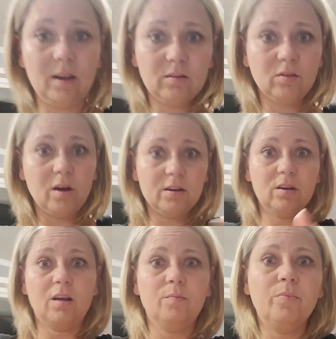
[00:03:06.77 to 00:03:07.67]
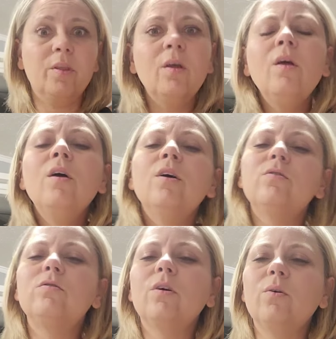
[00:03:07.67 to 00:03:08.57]
It takes a lot of time.
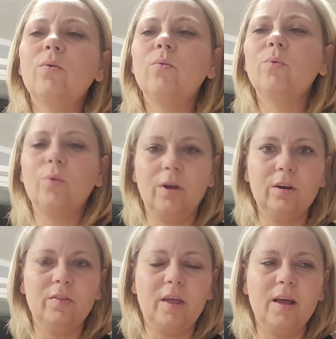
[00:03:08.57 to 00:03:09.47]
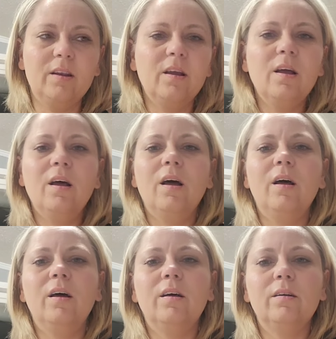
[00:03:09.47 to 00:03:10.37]
So we're working on that.
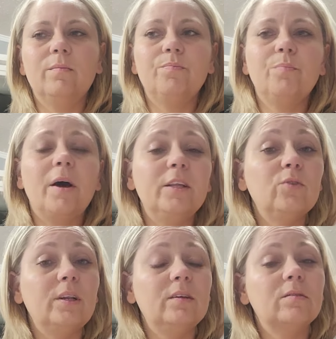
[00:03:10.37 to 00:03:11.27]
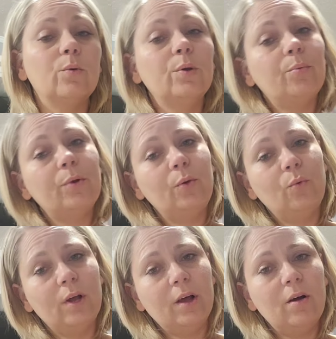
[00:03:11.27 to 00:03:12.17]
Potty training is going pretty
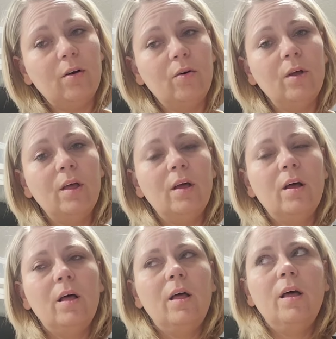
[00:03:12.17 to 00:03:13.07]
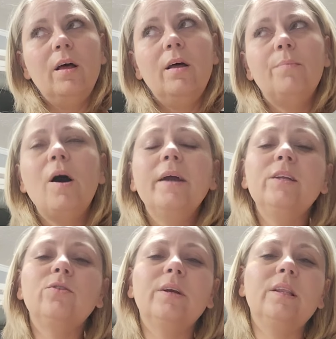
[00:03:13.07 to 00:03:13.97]
well.
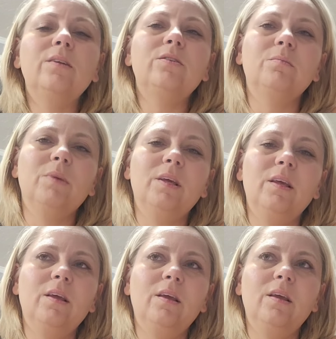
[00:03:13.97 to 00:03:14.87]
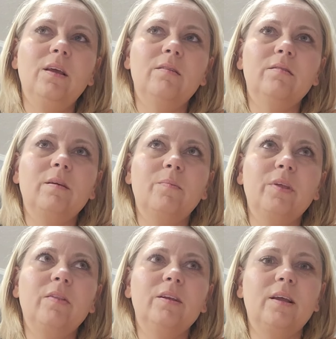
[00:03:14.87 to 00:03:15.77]
Potty training to me is
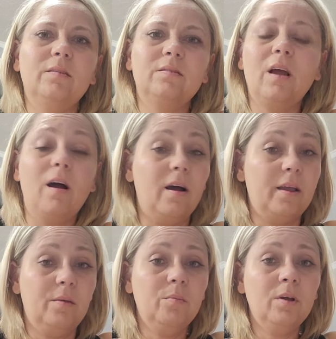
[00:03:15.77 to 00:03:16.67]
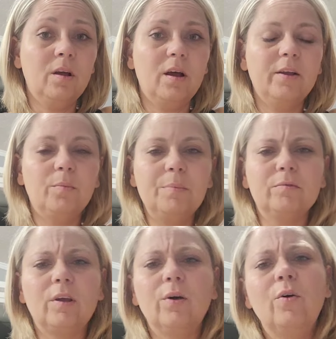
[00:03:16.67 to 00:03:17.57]
something that takes time. I hear
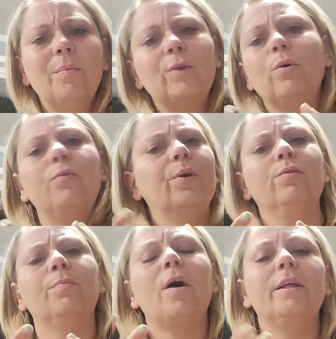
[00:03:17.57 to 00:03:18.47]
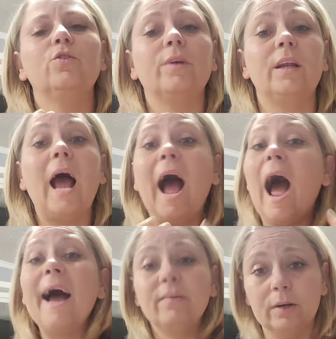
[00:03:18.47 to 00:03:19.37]
people say, oh, my 12-week-old's potty trained.
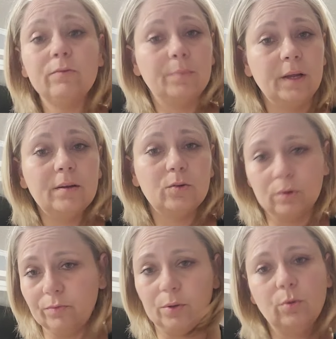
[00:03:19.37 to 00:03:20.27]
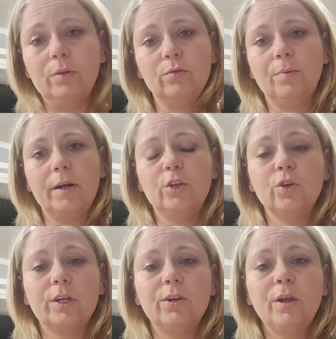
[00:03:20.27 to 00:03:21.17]
I've never met a 12-week-old that was potty
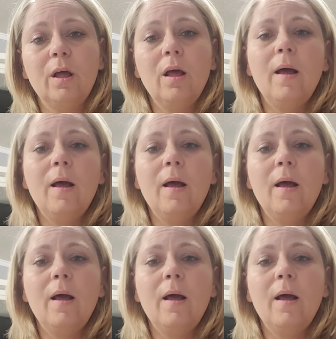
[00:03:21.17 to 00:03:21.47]
trained.